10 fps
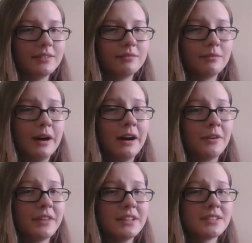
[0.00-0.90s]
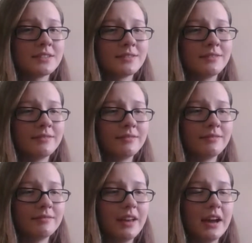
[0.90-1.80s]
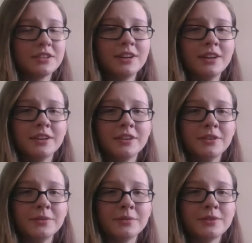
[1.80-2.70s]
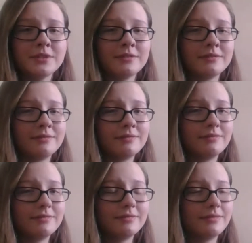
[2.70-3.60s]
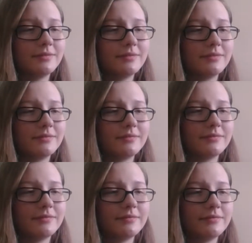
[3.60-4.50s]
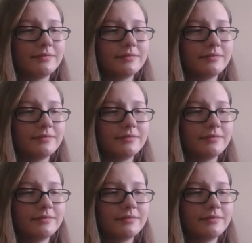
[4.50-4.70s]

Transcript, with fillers: Wow, that's Sun. Actually cute. I don't think I'll ever be able